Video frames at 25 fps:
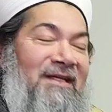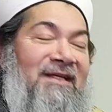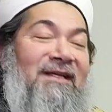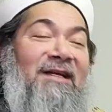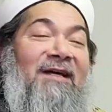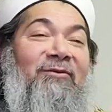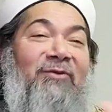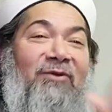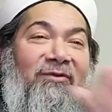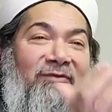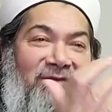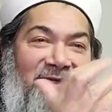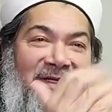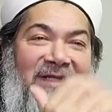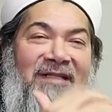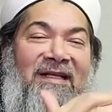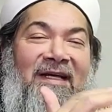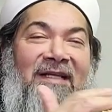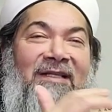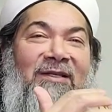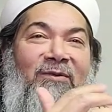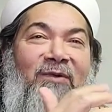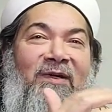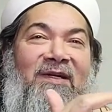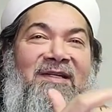In
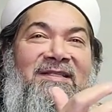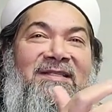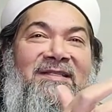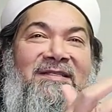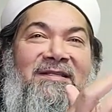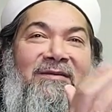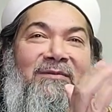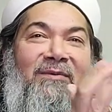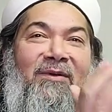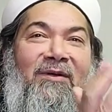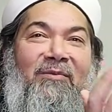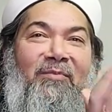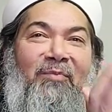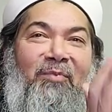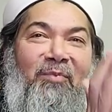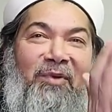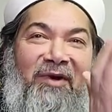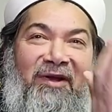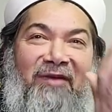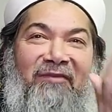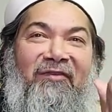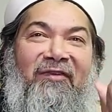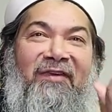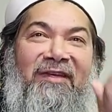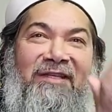other words,
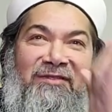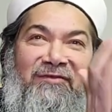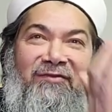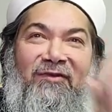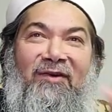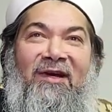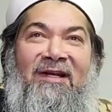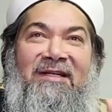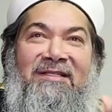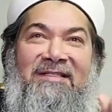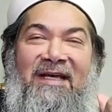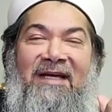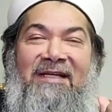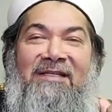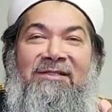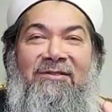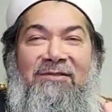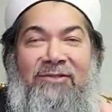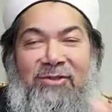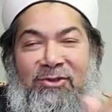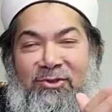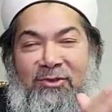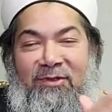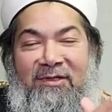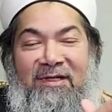prefix for us. I
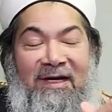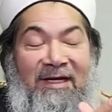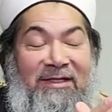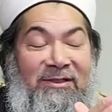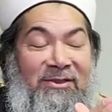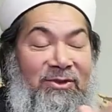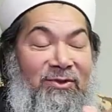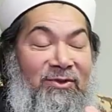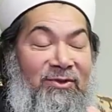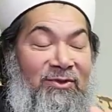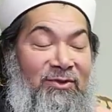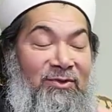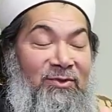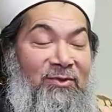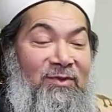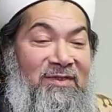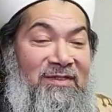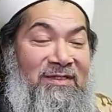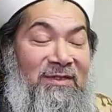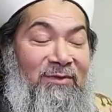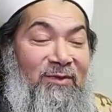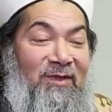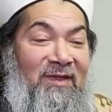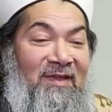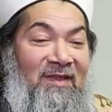shouldn't
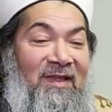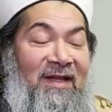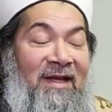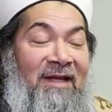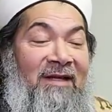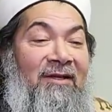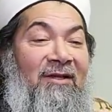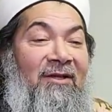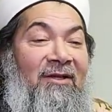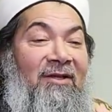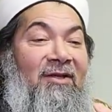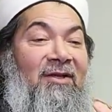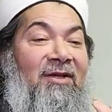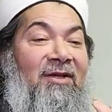use the word that.